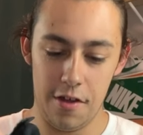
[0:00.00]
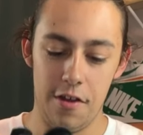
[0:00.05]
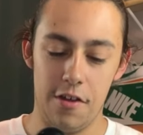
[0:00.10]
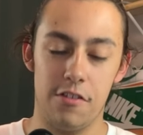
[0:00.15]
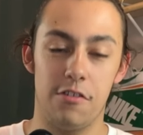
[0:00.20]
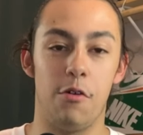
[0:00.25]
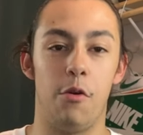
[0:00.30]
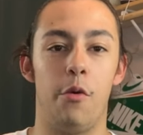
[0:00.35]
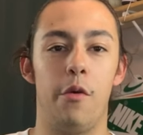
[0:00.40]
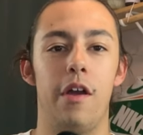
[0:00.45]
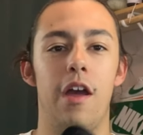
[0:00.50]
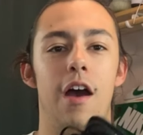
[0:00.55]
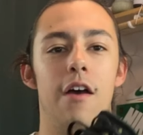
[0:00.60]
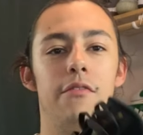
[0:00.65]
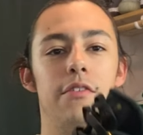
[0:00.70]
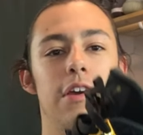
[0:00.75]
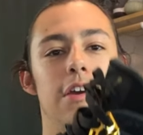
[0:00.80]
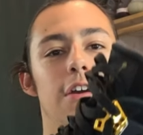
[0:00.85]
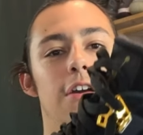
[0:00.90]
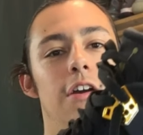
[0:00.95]
So what we have
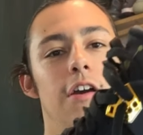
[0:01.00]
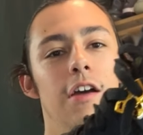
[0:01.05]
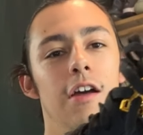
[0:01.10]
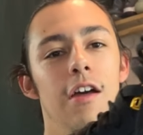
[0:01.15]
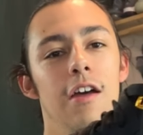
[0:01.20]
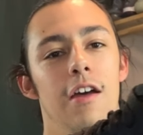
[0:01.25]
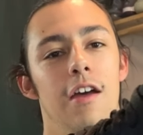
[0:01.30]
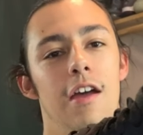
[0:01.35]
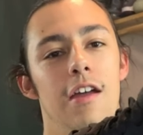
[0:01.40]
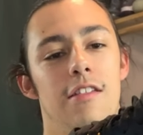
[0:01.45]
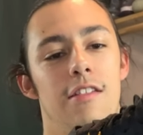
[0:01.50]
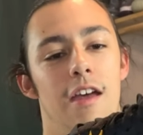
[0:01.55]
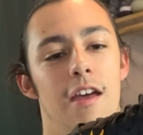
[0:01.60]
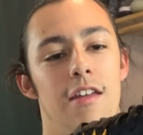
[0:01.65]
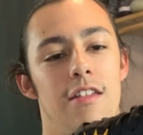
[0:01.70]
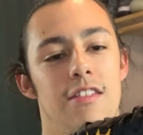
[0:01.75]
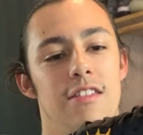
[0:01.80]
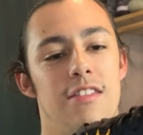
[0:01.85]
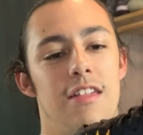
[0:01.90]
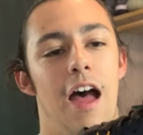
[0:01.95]
here is a
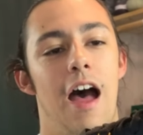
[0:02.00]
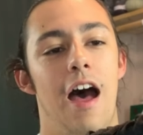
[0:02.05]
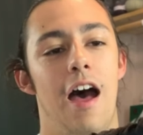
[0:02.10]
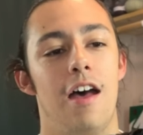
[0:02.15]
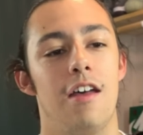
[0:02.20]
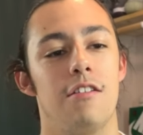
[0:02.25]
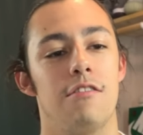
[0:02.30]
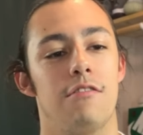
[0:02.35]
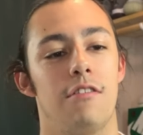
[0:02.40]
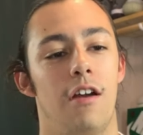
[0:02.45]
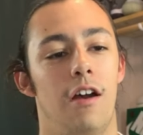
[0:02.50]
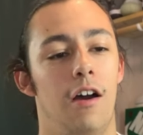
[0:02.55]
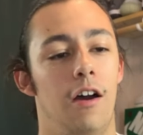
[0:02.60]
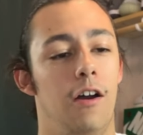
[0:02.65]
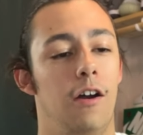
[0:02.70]
size, it